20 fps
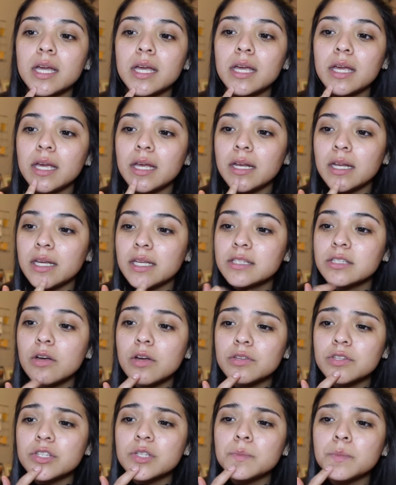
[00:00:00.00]
and it's
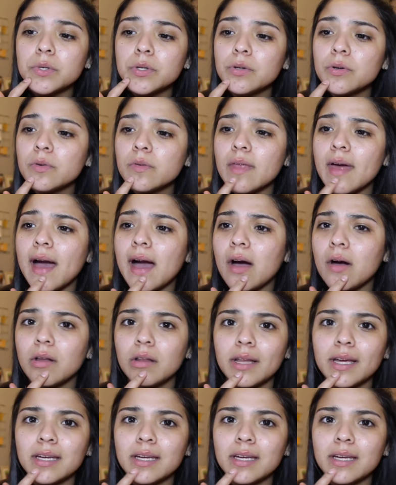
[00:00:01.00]
all smooth out,